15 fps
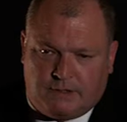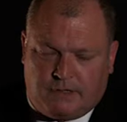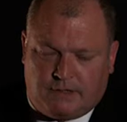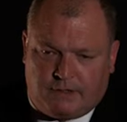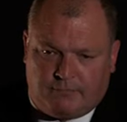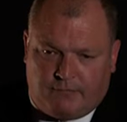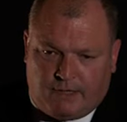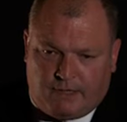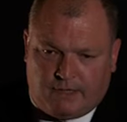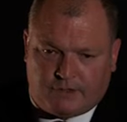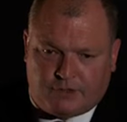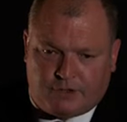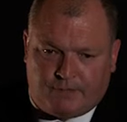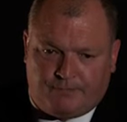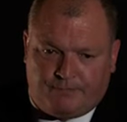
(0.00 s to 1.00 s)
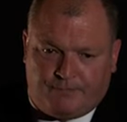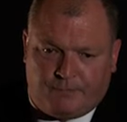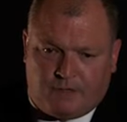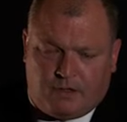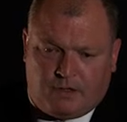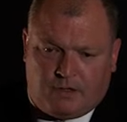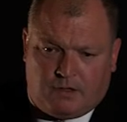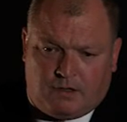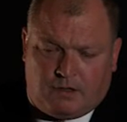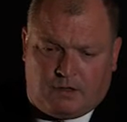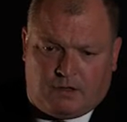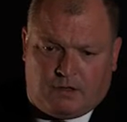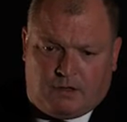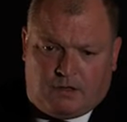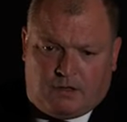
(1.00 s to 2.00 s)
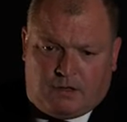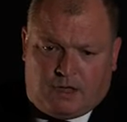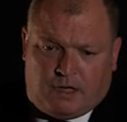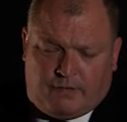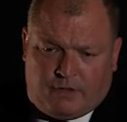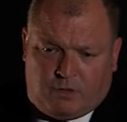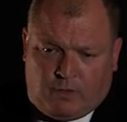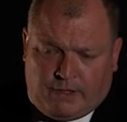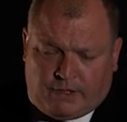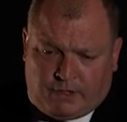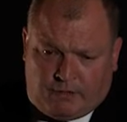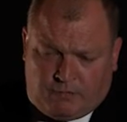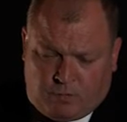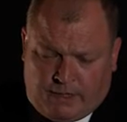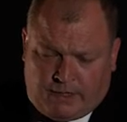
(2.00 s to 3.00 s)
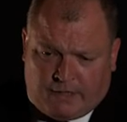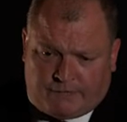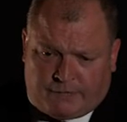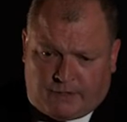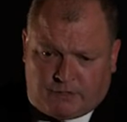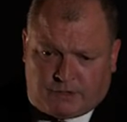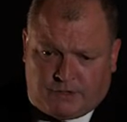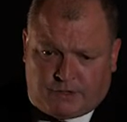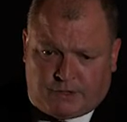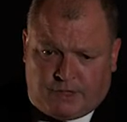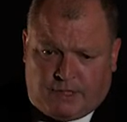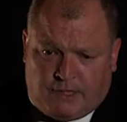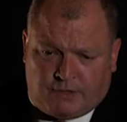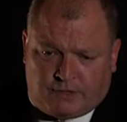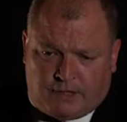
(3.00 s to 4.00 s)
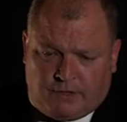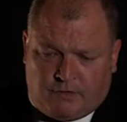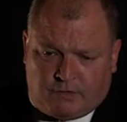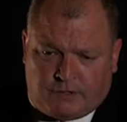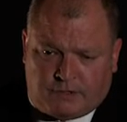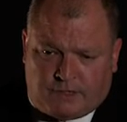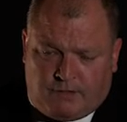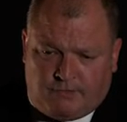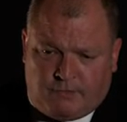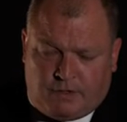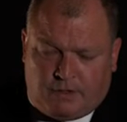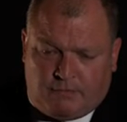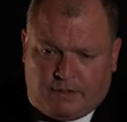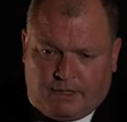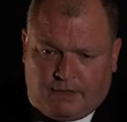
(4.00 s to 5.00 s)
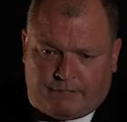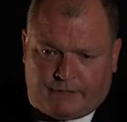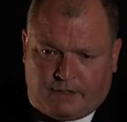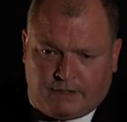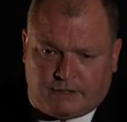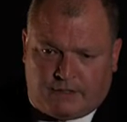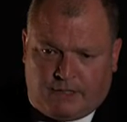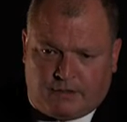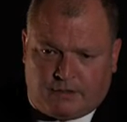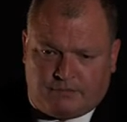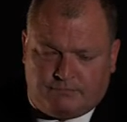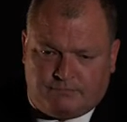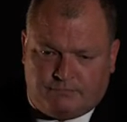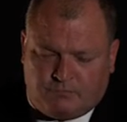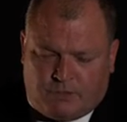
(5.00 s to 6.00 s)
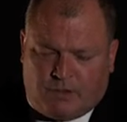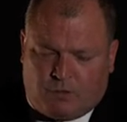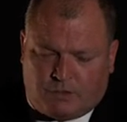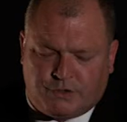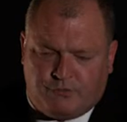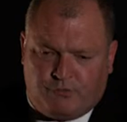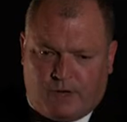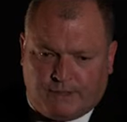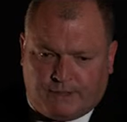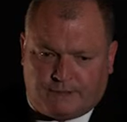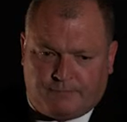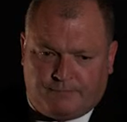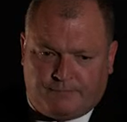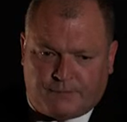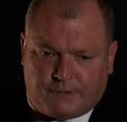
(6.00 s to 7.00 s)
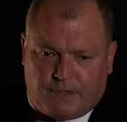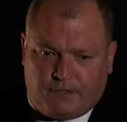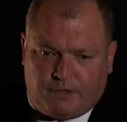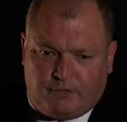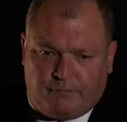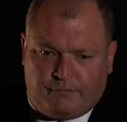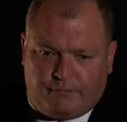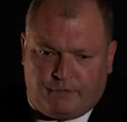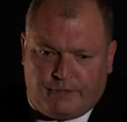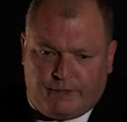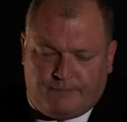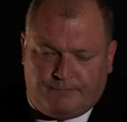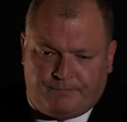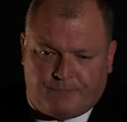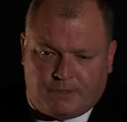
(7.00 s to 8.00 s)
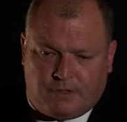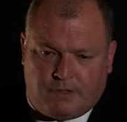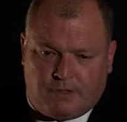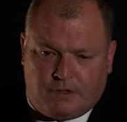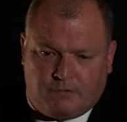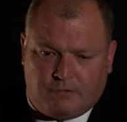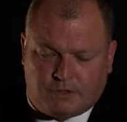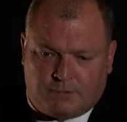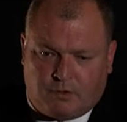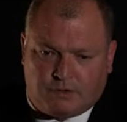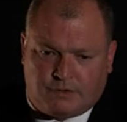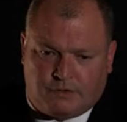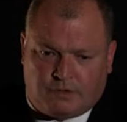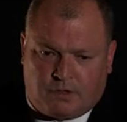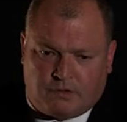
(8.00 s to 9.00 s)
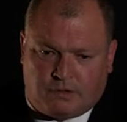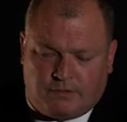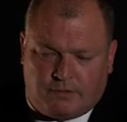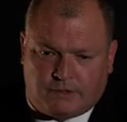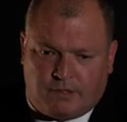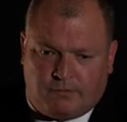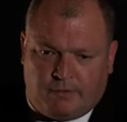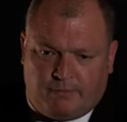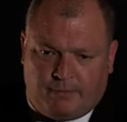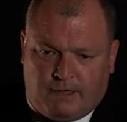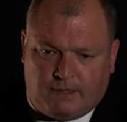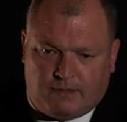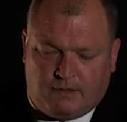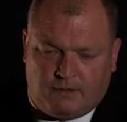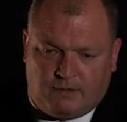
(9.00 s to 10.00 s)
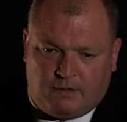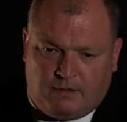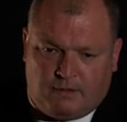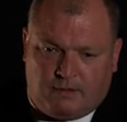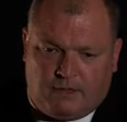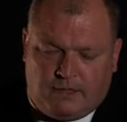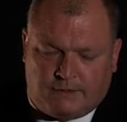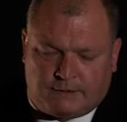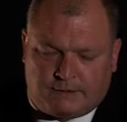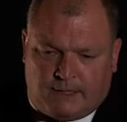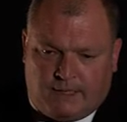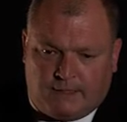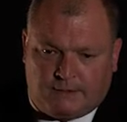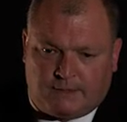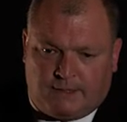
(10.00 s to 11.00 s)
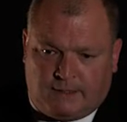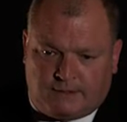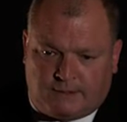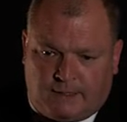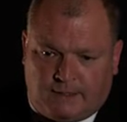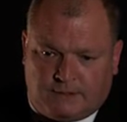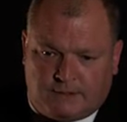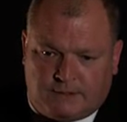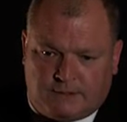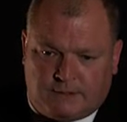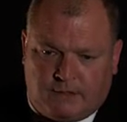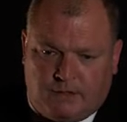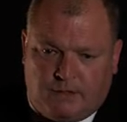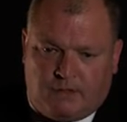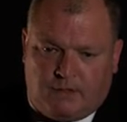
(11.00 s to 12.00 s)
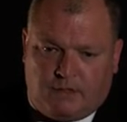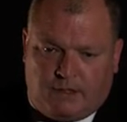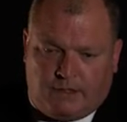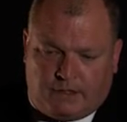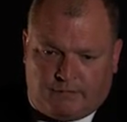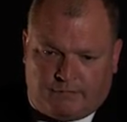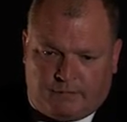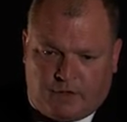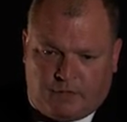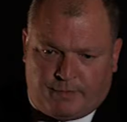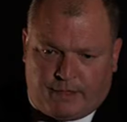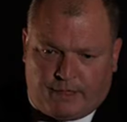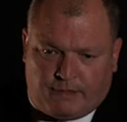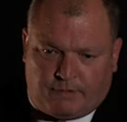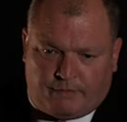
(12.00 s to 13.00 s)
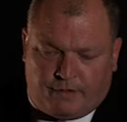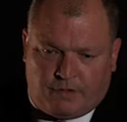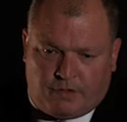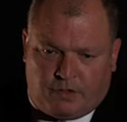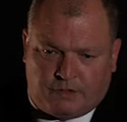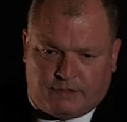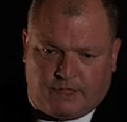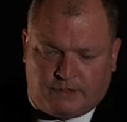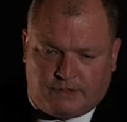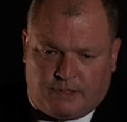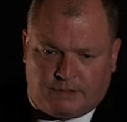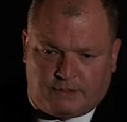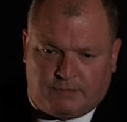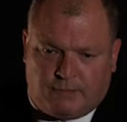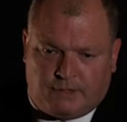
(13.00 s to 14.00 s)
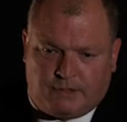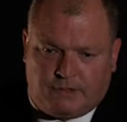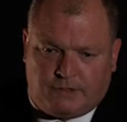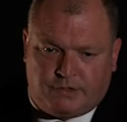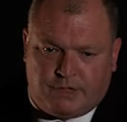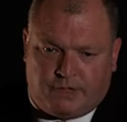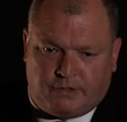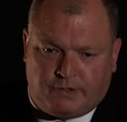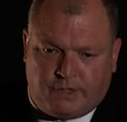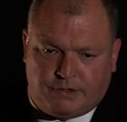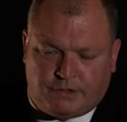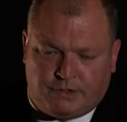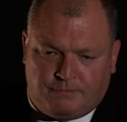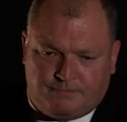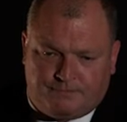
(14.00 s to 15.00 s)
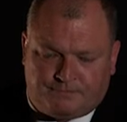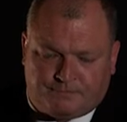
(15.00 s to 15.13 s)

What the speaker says: the end of March. And then a week after I was discharged, I noticed that my left eye started, well, it wasn't right. It started going funny. I spoke to the doctor, they sent me back. I had scans, I had tests, and they confirmed that I had a thing called age-related macular degeneration.